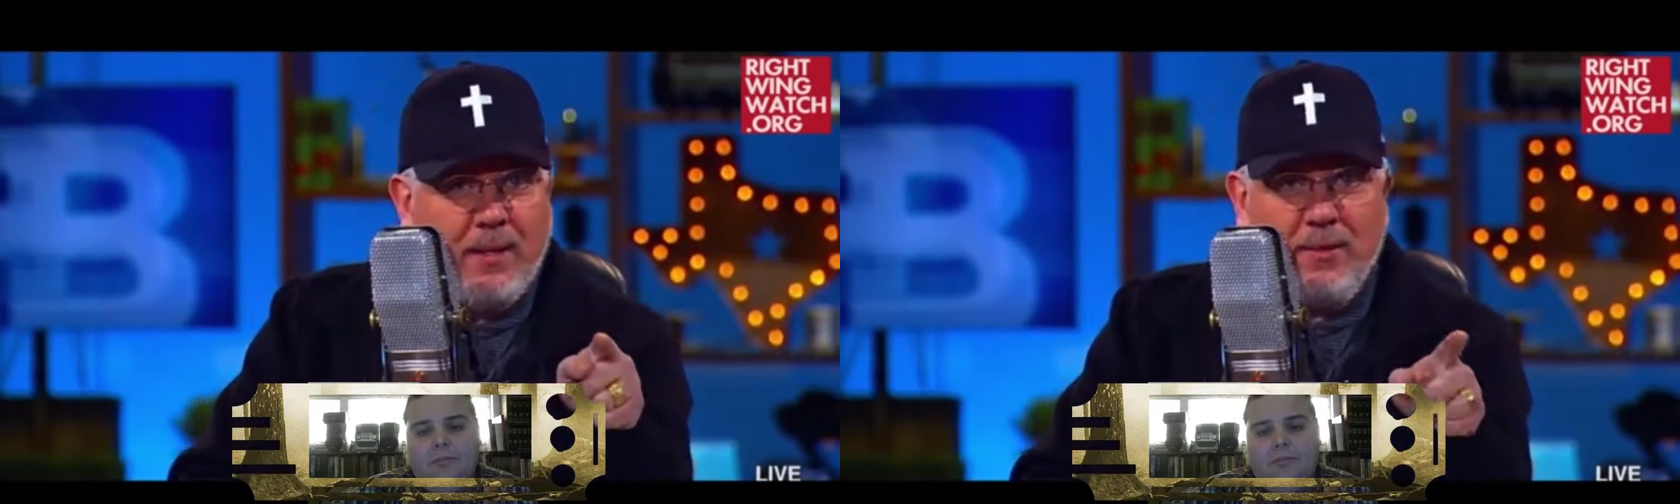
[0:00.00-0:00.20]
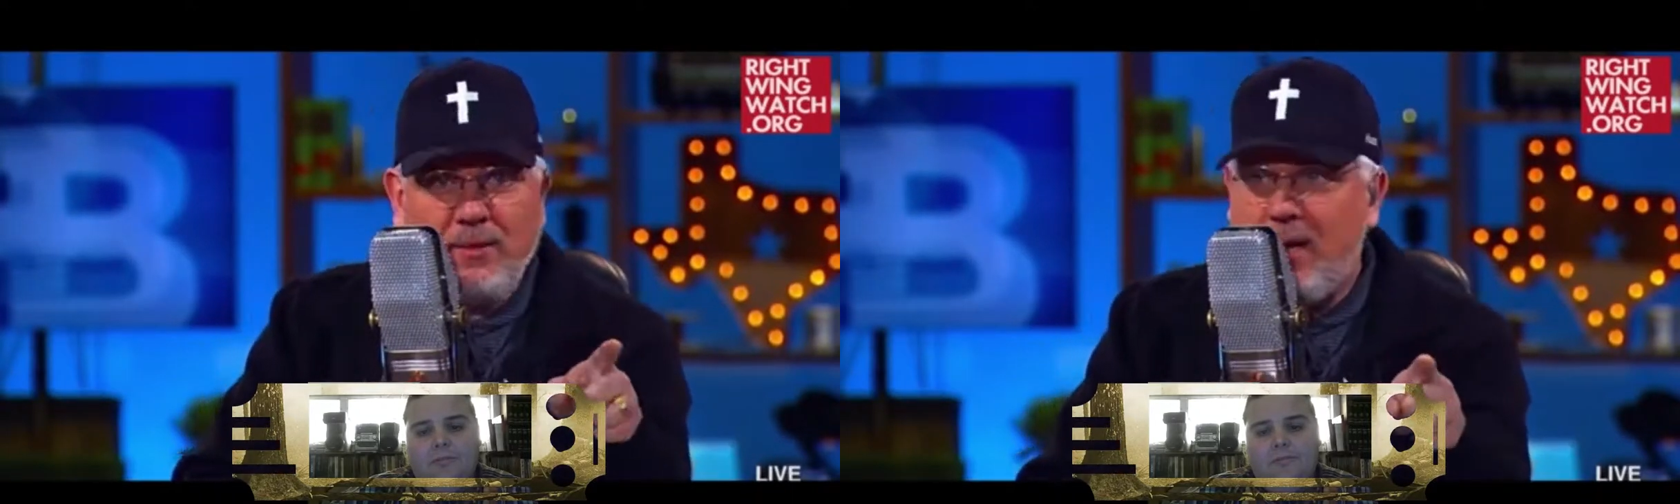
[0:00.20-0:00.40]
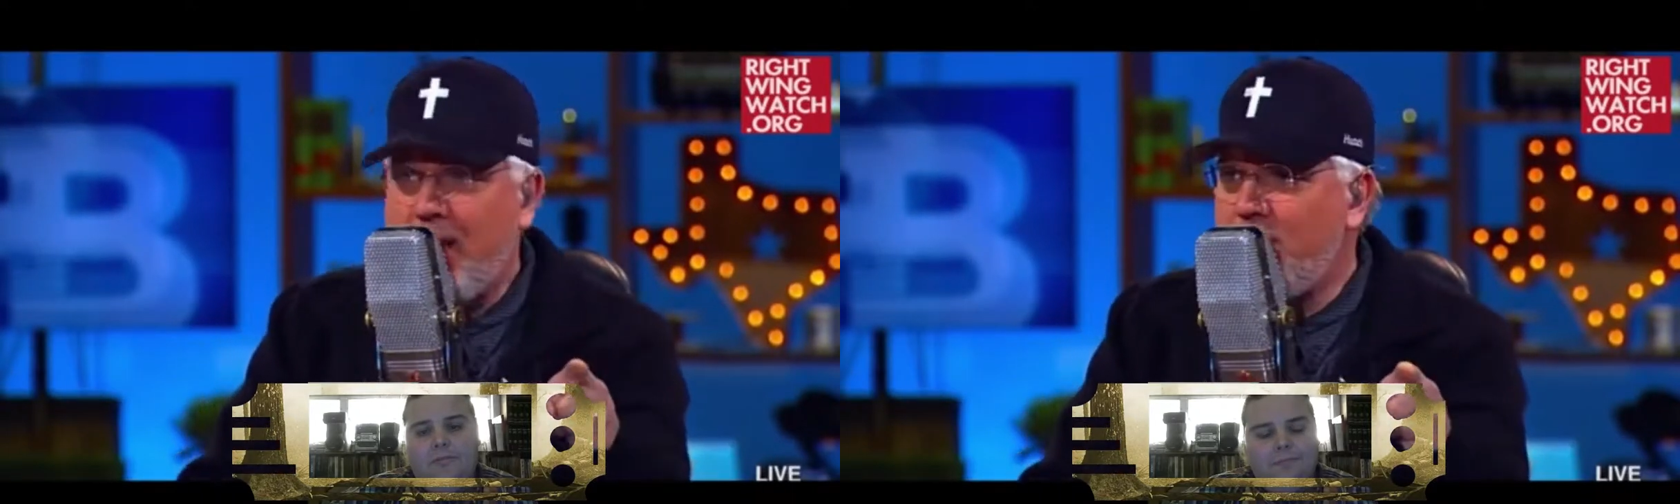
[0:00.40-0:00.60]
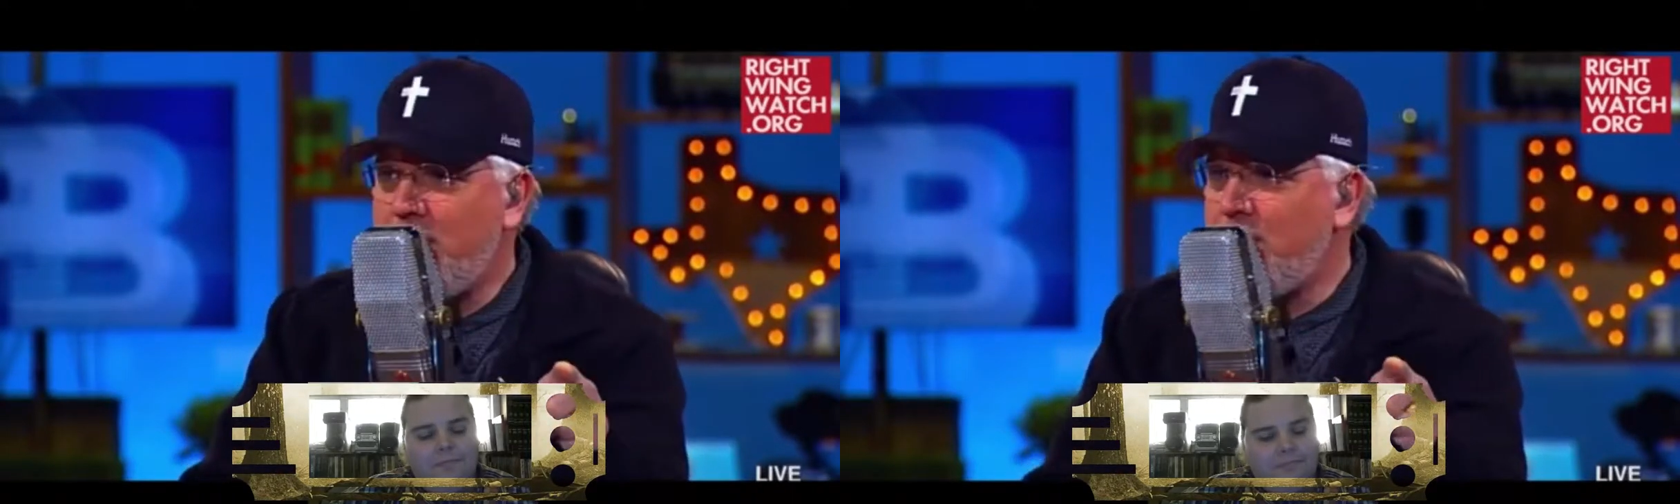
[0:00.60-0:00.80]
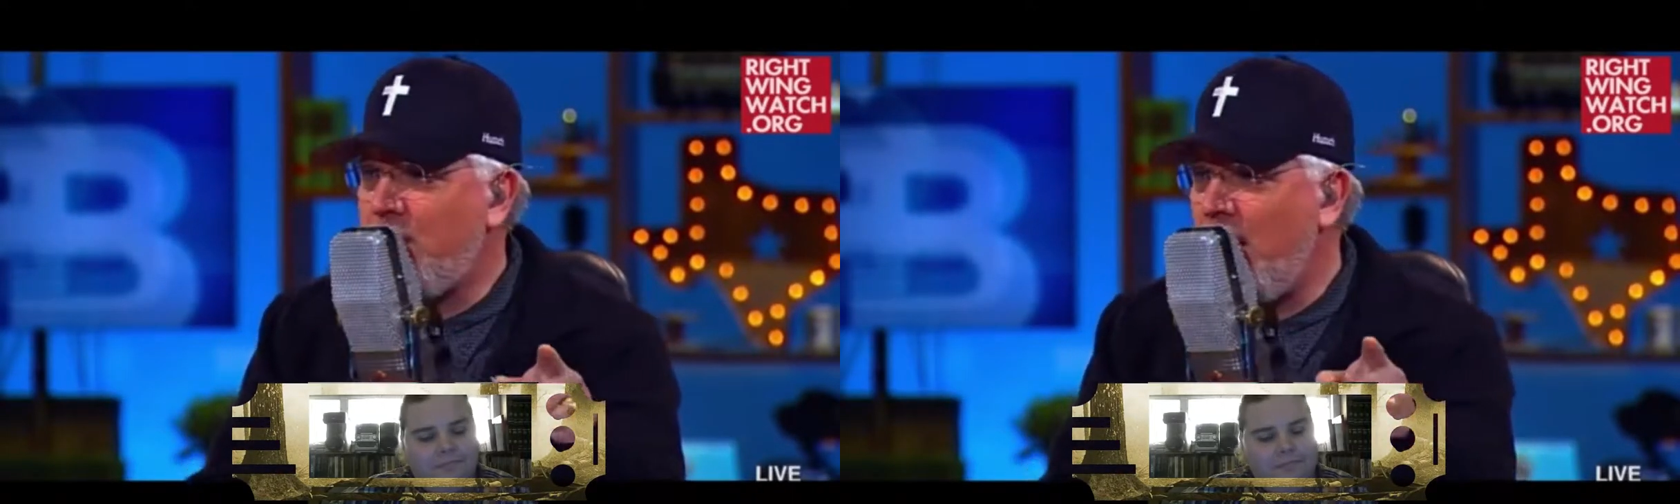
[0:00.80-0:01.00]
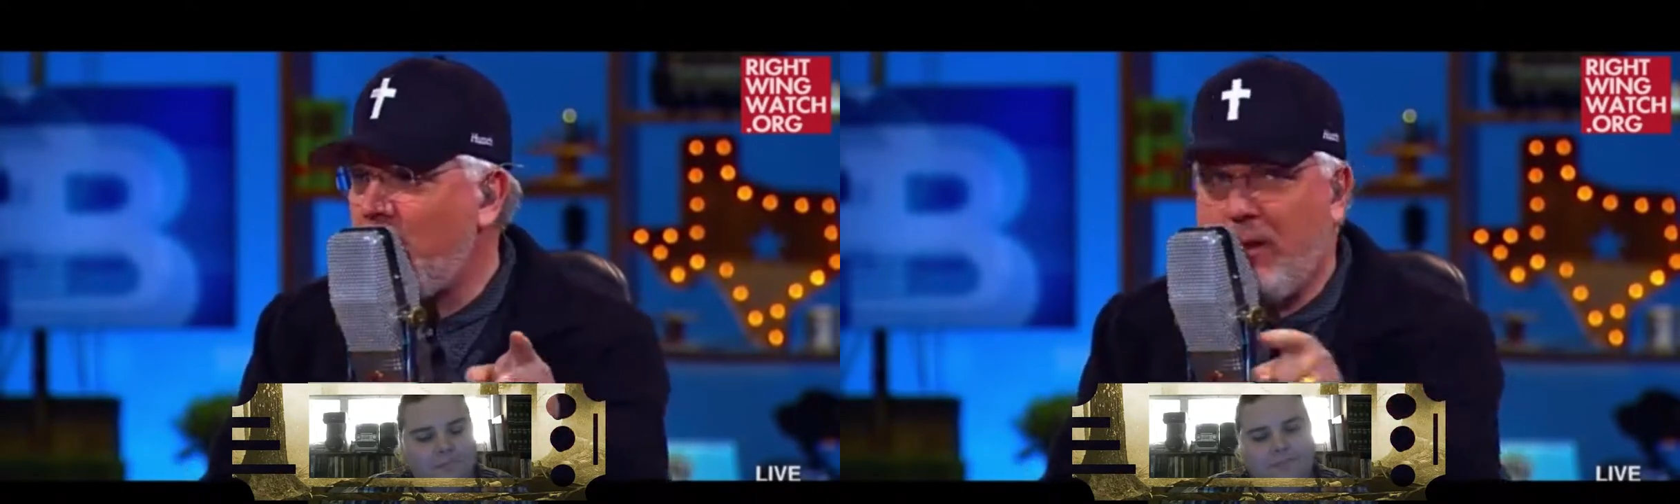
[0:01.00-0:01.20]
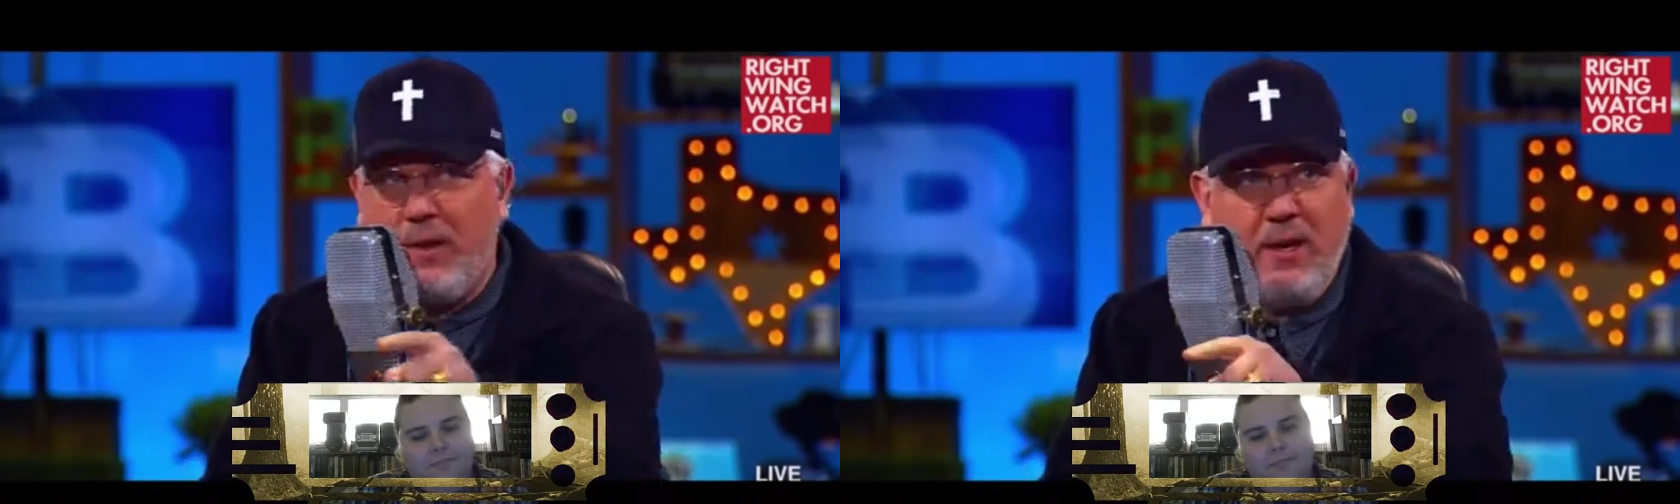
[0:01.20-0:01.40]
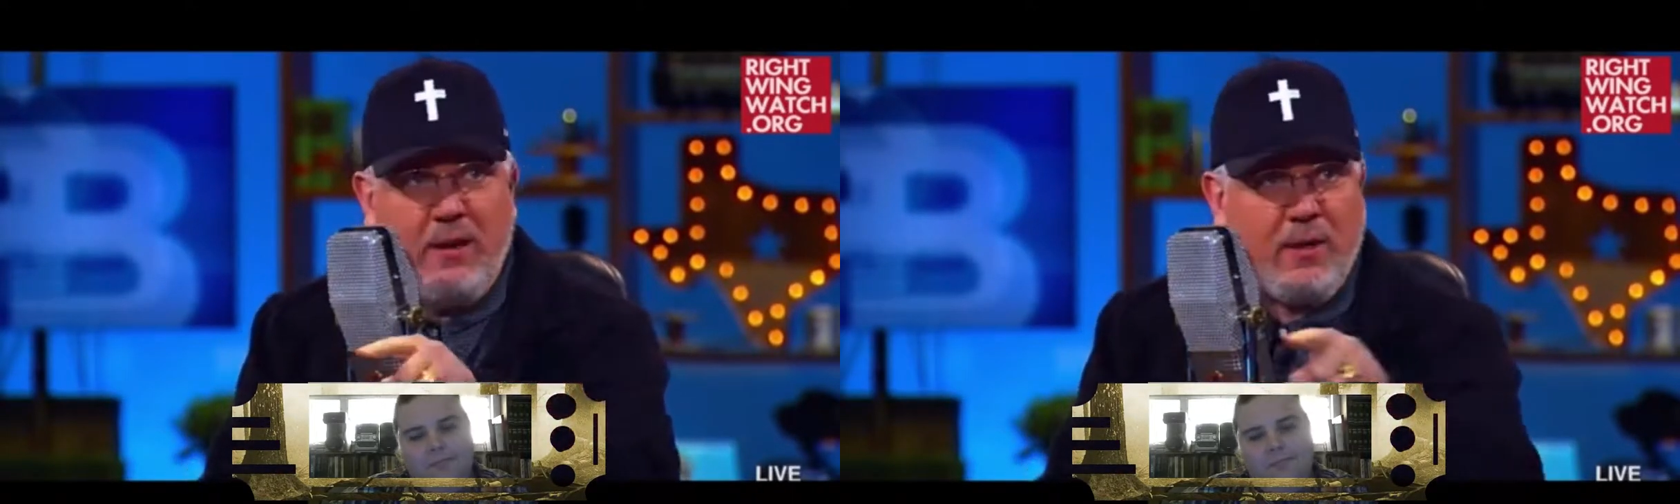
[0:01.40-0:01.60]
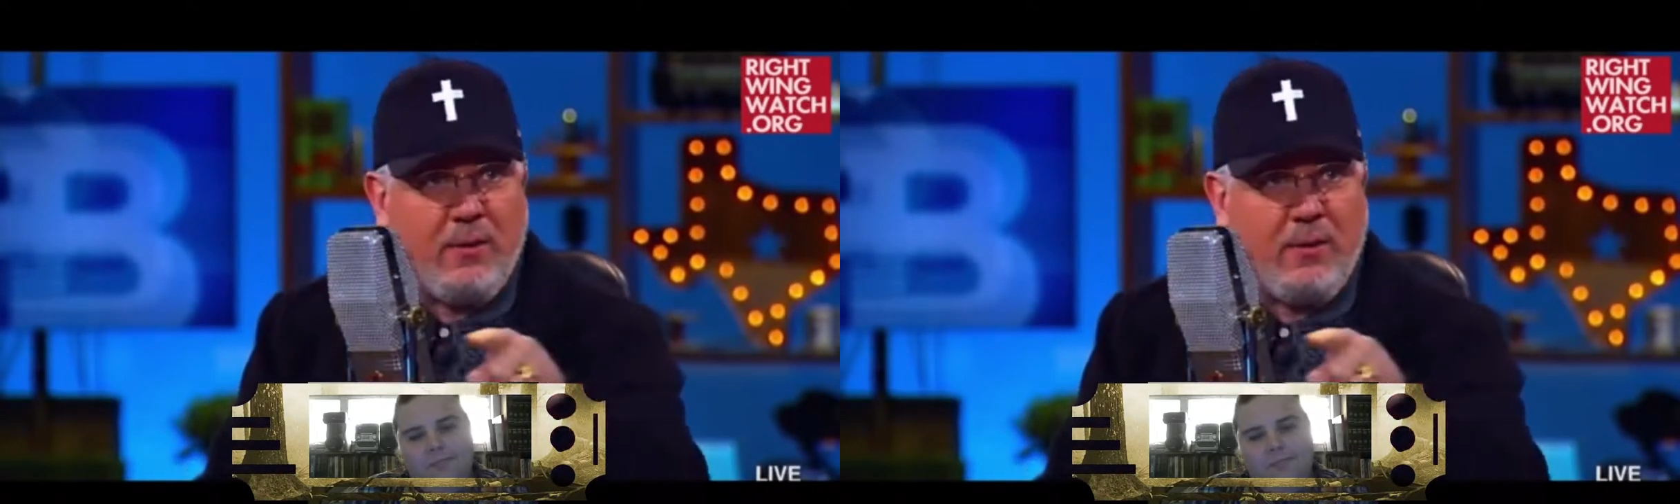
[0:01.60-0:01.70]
if there's any of you caught with any of